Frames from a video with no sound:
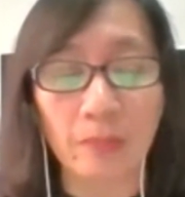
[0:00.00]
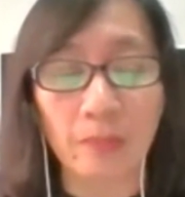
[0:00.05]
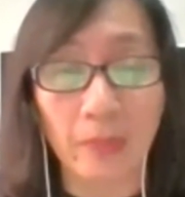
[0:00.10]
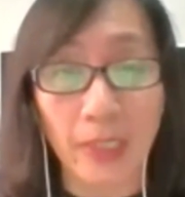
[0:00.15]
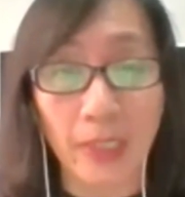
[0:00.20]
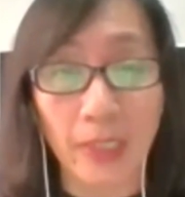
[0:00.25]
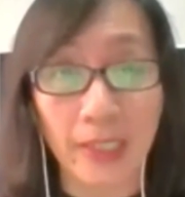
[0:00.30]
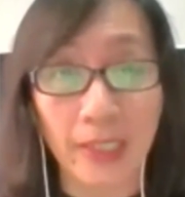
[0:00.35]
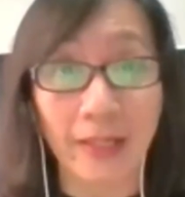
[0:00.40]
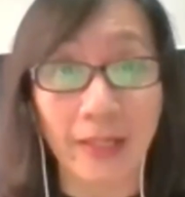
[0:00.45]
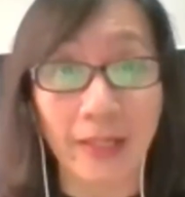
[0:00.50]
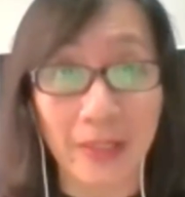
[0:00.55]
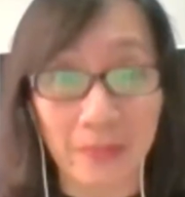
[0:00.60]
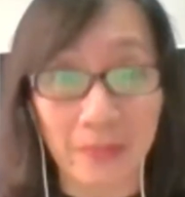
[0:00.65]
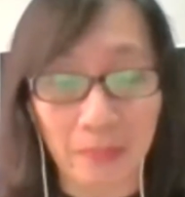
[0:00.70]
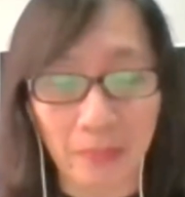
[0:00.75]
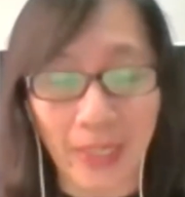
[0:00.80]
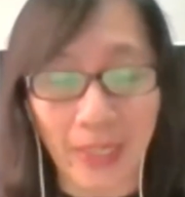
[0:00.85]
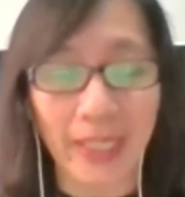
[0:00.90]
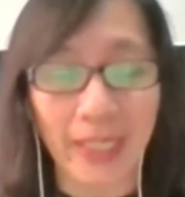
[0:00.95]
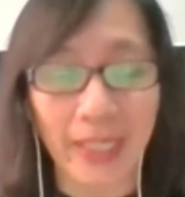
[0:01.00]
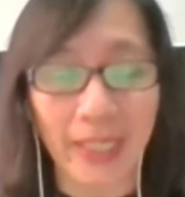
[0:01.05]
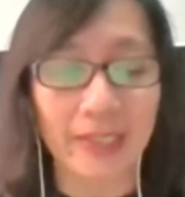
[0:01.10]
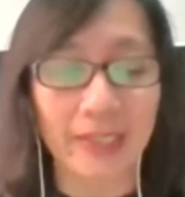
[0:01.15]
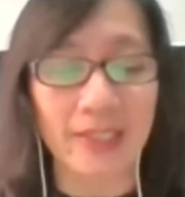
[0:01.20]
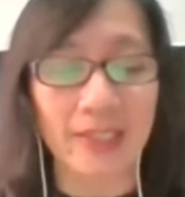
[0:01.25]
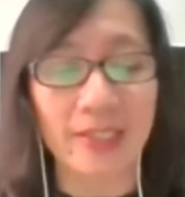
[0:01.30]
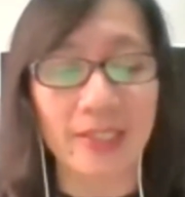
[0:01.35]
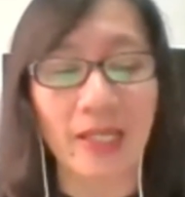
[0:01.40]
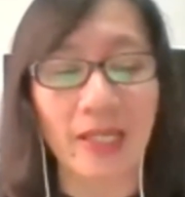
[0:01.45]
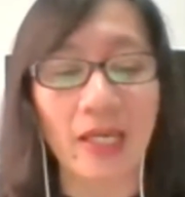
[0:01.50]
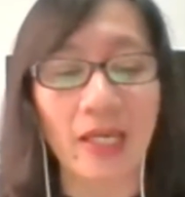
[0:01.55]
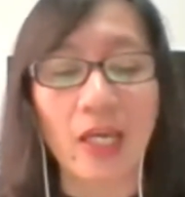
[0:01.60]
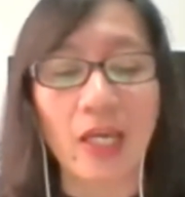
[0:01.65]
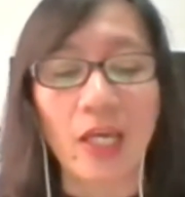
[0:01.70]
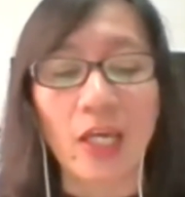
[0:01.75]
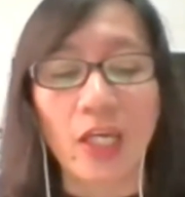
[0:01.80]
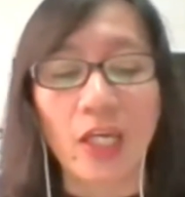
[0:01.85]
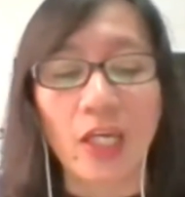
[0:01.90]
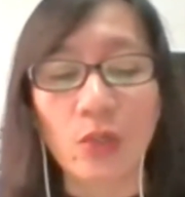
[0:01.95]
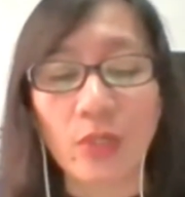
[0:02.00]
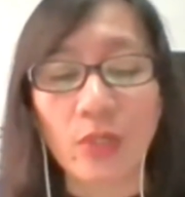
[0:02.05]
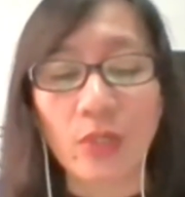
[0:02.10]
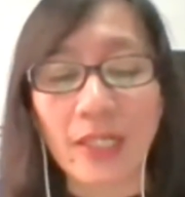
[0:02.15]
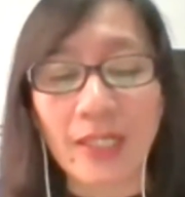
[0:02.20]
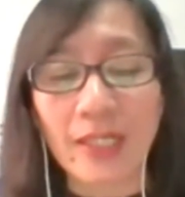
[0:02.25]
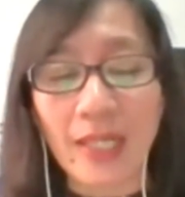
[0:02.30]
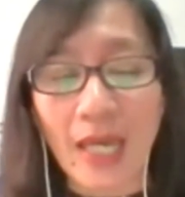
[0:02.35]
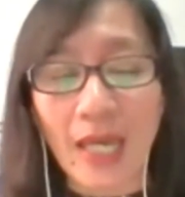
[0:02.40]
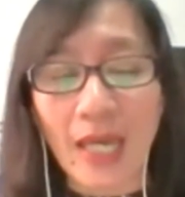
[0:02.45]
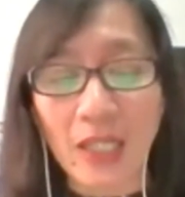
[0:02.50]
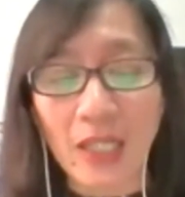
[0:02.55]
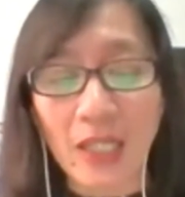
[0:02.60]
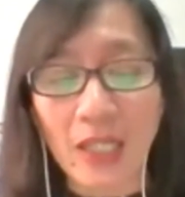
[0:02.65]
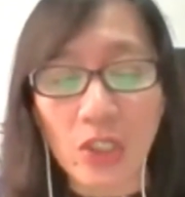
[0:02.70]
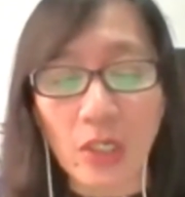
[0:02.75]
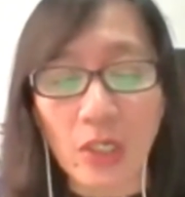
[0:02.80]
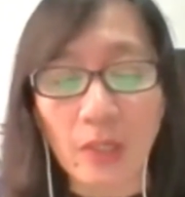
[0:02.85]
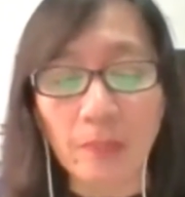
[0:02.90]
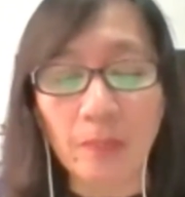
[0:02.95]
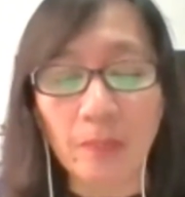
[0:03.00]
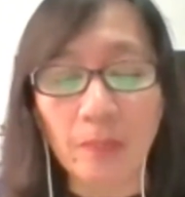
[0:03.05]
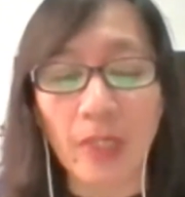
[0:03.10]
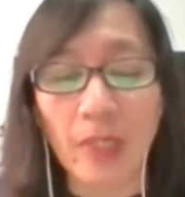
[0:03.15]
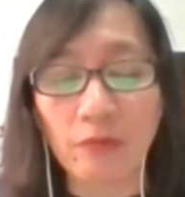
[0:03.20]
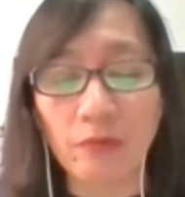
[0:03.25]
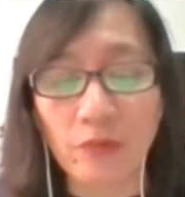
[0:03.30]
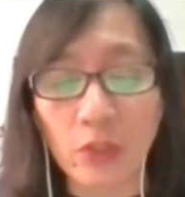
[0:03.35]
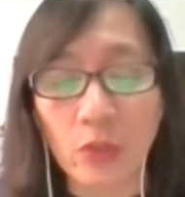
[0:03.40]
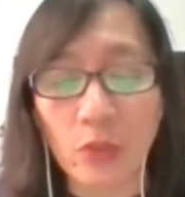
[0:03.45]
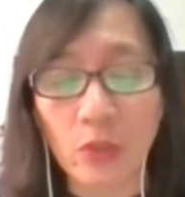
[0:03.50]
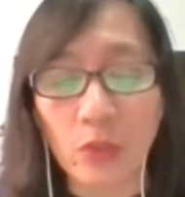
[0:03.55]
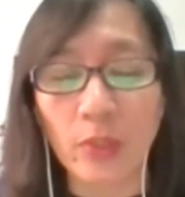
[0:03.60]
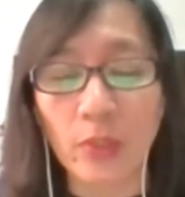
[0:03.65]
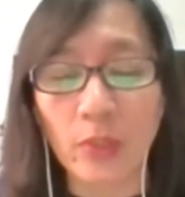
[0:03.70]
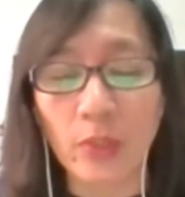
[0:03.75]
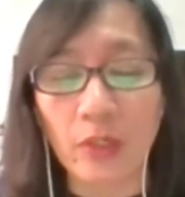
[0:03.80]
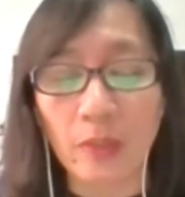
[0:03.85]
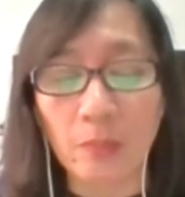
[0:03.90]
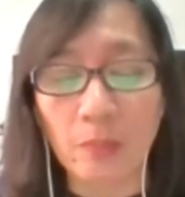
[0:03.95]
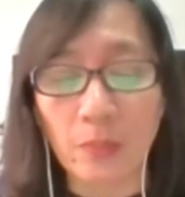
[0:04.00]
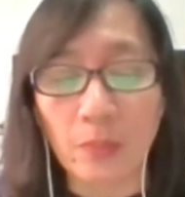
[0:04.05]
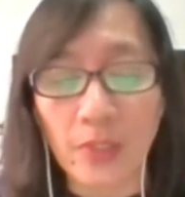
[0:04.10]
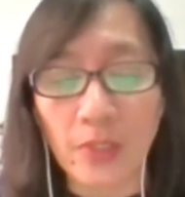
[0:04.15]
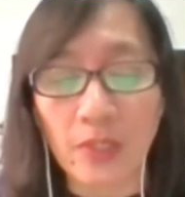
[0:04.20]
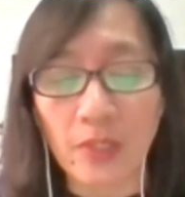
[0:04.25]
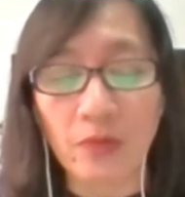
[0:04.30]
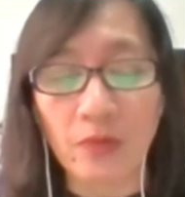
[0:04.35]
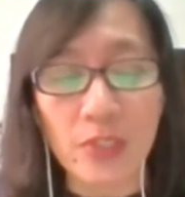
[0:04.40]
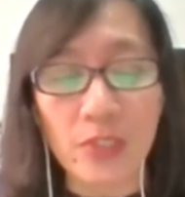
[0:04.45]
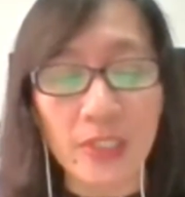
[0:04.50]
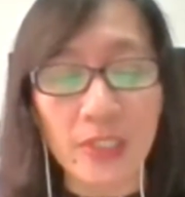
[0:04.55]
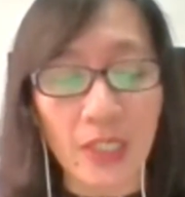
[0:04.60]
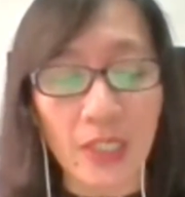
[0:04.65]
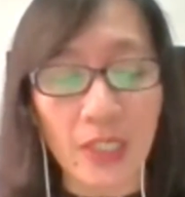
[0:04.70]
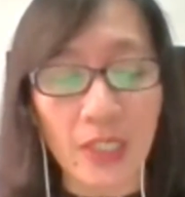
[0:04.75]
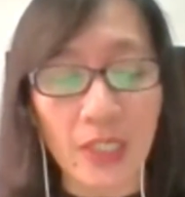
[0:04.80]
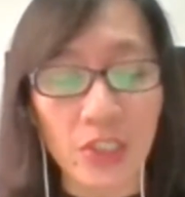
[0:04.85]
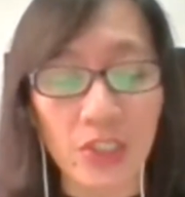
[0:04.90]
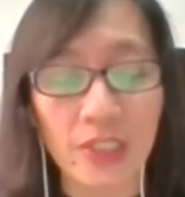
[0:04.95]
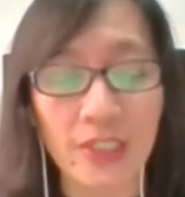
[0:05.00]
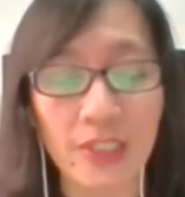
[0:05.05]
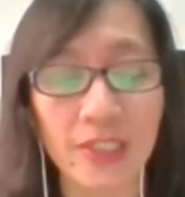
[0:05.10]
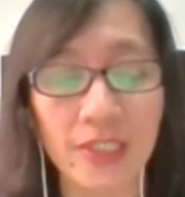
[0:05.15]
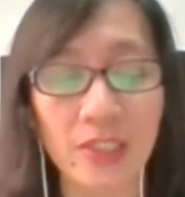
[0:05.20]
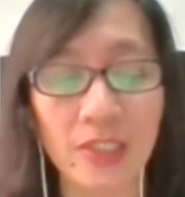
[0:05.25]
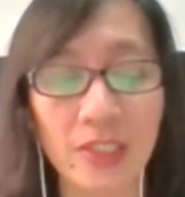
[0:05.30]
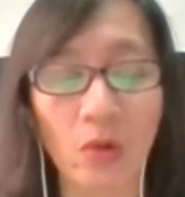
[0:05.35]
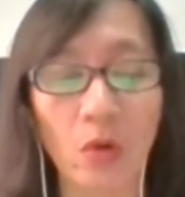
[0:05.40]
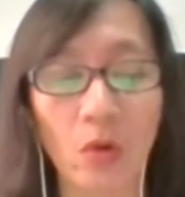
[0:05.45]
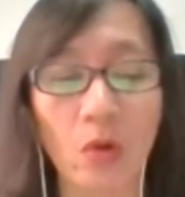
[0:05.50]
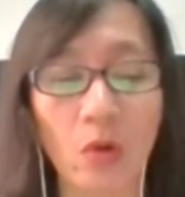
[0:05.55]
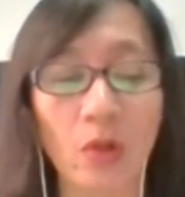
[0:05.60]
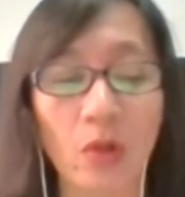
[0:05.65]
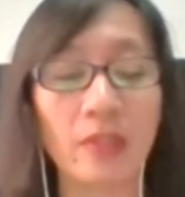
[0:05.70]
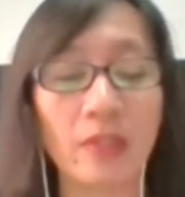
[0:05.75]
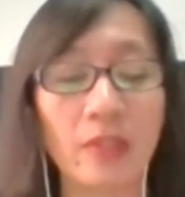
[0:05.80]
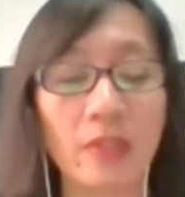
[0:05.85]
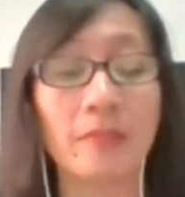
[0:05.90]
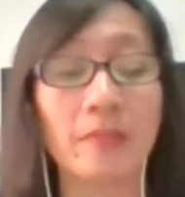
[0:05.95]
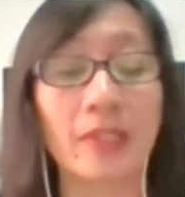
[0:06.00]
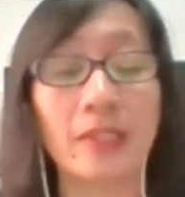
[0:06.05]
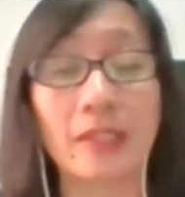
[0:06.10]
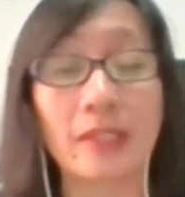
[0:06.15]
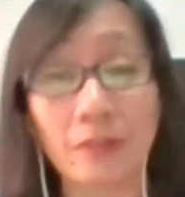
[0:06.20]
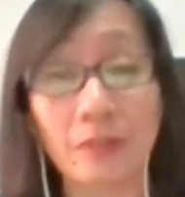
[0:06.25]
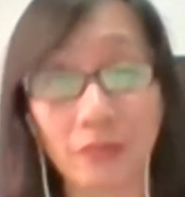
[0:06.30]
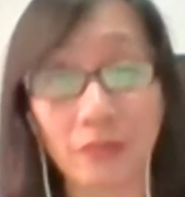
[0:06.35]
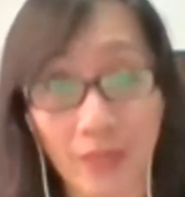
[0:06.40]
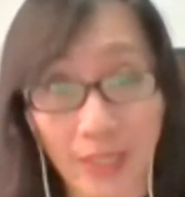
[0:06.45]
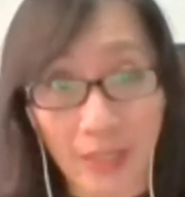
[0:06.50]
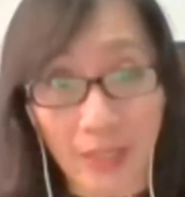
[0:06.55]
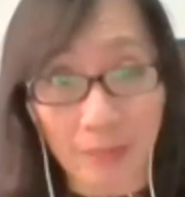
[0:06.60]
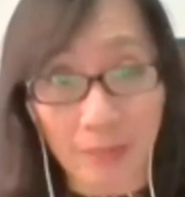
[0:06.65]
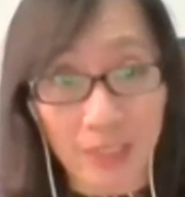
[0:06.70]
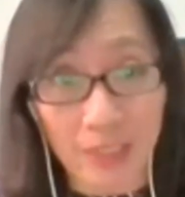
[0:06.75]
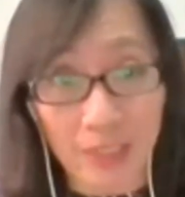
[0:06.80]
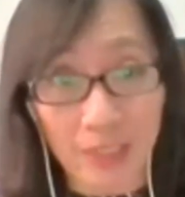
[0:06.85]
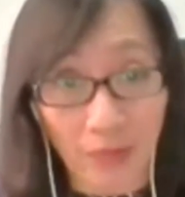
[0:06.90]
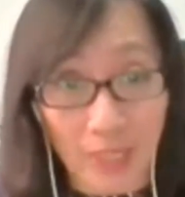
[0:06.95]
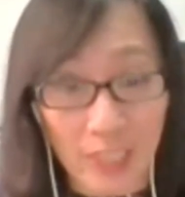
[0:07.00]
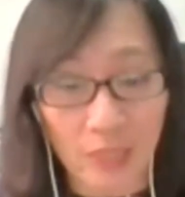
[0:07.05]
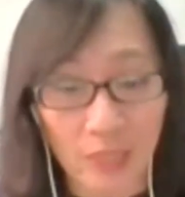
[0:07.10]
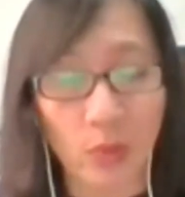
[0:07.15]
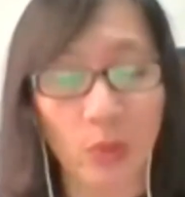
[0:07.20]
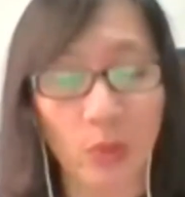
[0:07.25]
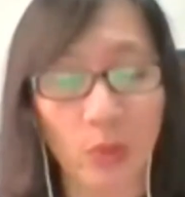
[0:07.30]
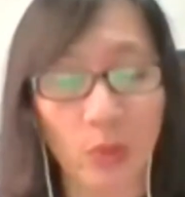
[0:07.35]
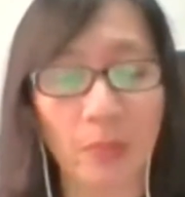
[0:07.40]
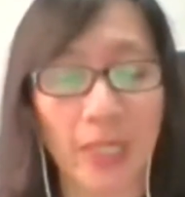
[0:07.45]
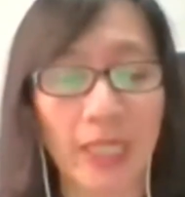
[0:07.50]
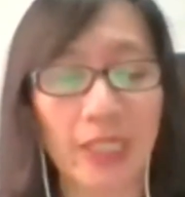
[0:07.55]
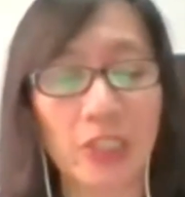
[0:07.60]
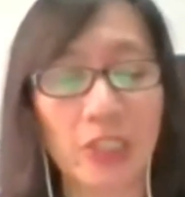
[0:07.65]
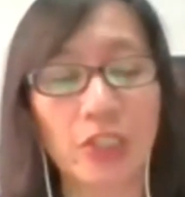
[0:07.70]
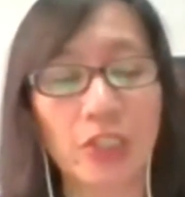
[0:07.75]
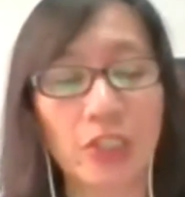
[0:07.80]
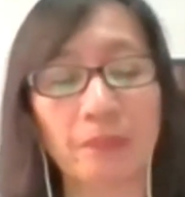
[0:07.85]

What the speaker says: media campaigns. You can catch up by viewing our previous sessions on the Manila Fame's Facebook page.